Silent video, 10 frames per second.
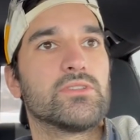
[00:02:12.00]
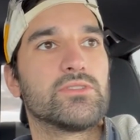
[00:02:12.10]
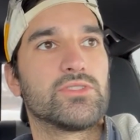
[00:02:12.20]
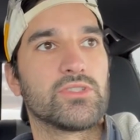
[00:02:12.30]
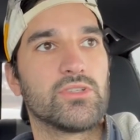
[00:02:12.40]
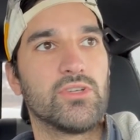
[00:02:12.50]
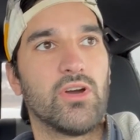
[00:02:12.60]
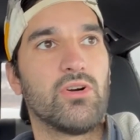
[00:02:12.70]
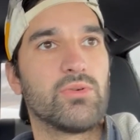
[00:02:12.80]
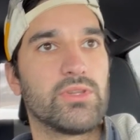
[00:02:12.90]
to
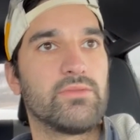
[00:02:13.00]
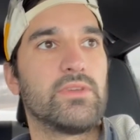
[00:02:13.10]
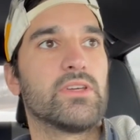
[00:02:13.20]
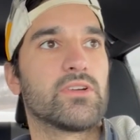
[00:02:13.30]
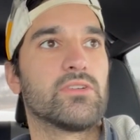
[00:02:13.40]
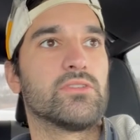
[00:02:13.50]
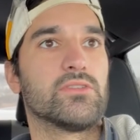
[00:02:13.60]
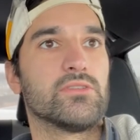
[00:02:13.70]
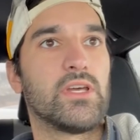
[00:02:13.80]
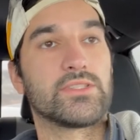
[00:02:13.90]
go in the
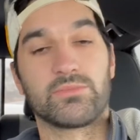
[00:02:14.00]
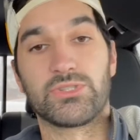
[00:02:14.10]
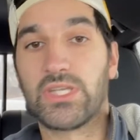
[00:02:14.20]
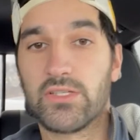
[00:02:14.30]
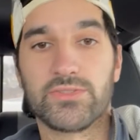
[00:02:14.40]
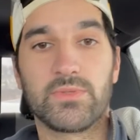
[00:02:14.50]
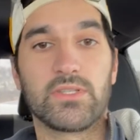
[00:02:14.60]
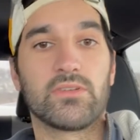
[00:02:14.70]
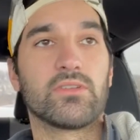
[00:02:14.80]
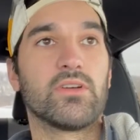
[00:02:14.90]
vehicle, as I'm a salesman,